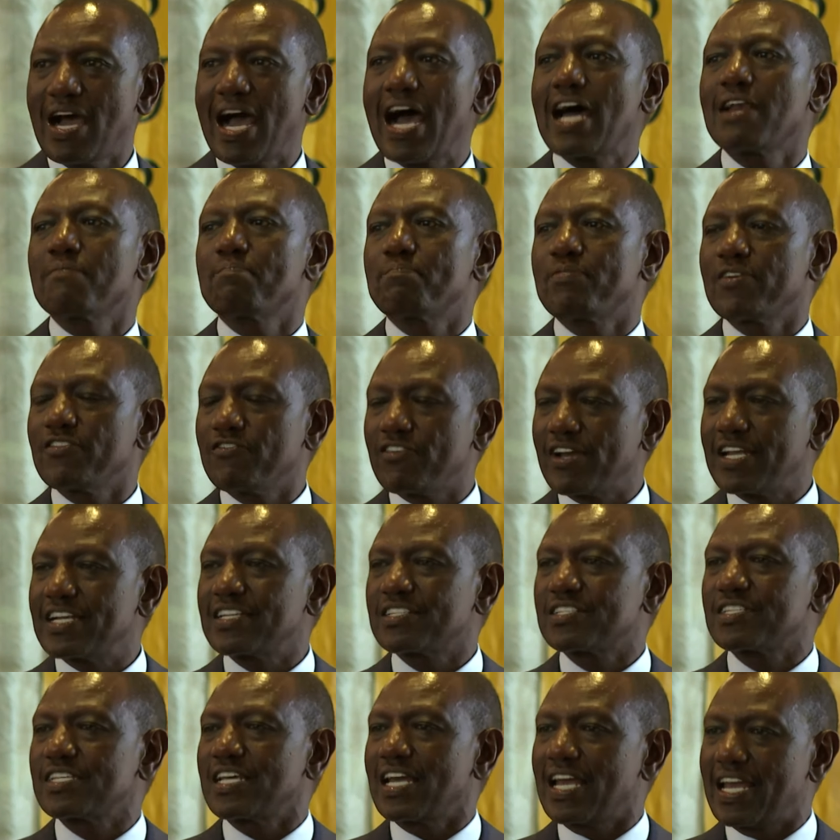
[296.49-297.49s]
and
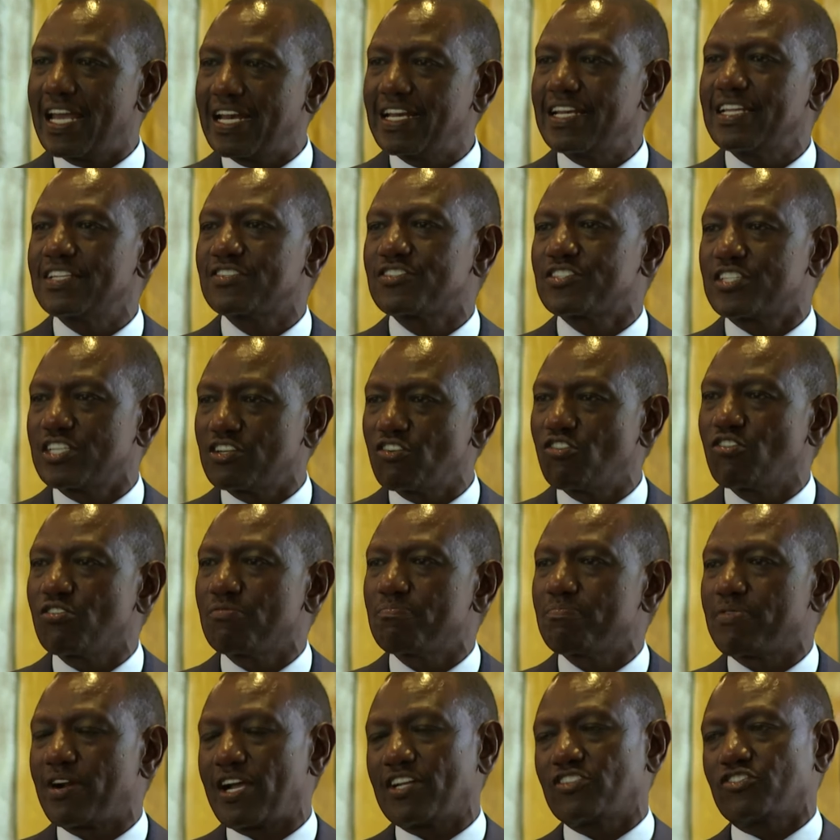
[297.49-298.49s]
prevents any single
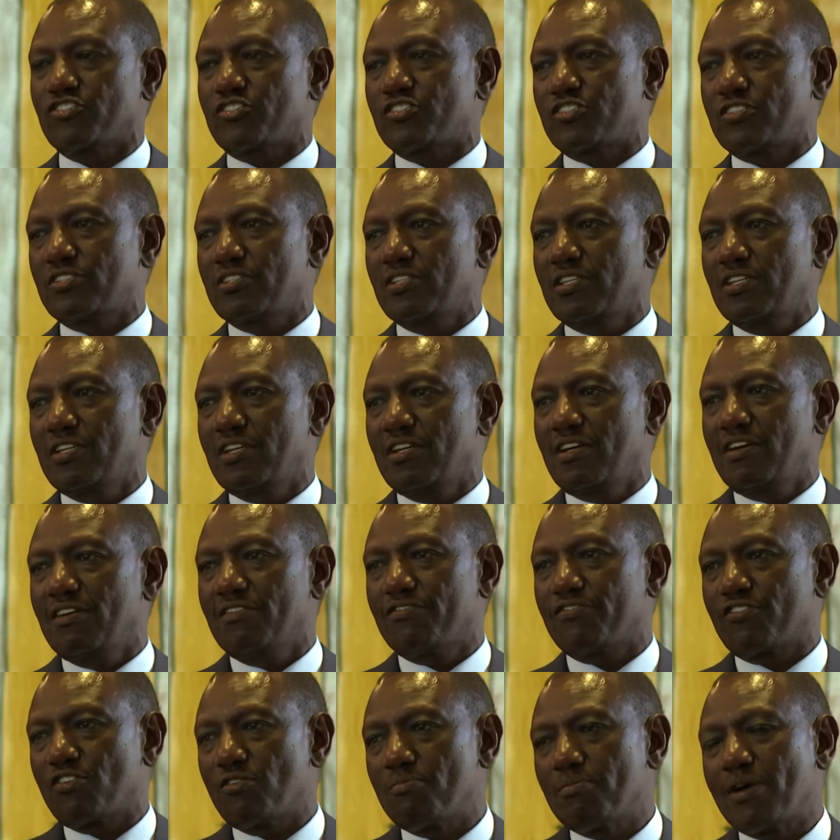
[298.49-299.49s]
branch
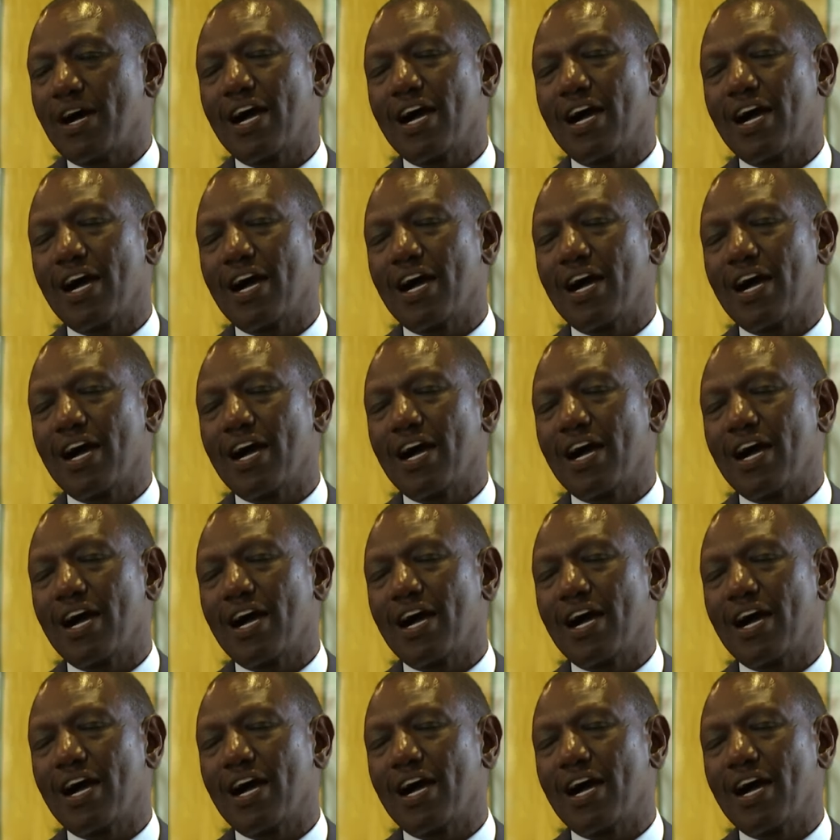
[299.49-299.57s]
from